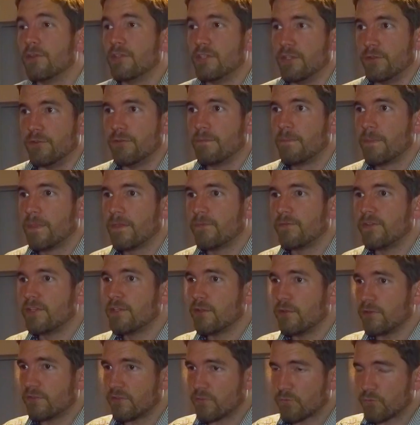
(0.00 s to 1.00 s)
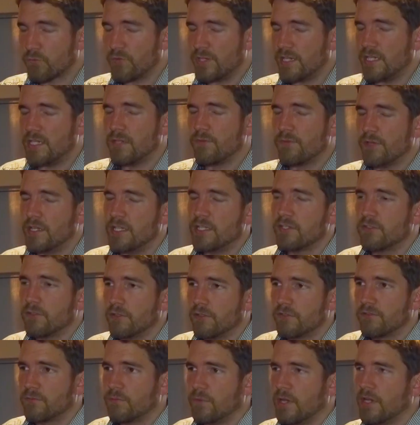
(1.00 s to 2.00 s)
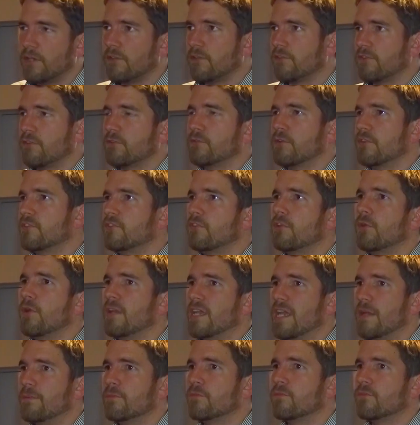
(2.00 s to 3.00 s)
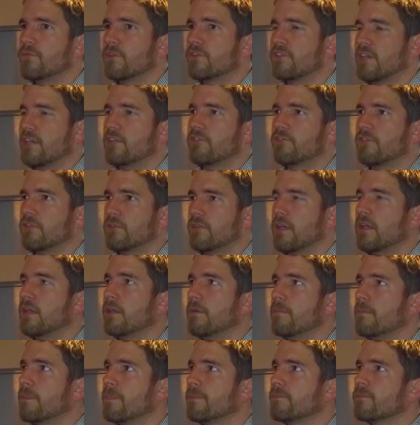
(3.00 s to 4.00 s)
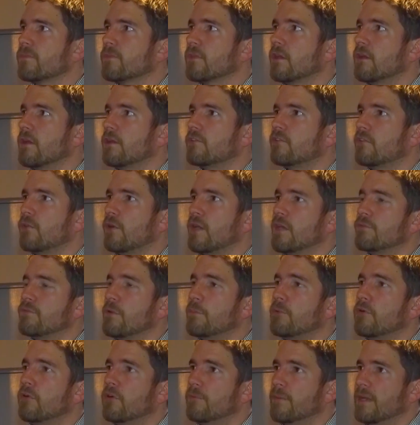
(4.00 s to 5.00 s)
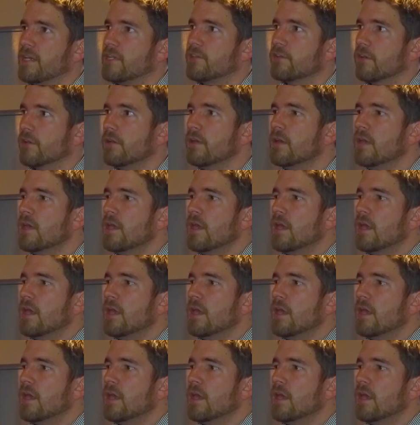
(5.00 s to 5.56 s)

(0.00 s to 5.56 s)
you. Video is a really, really good, what I used to call a 2 a.m. retention, a 2 a.m. rapport maker.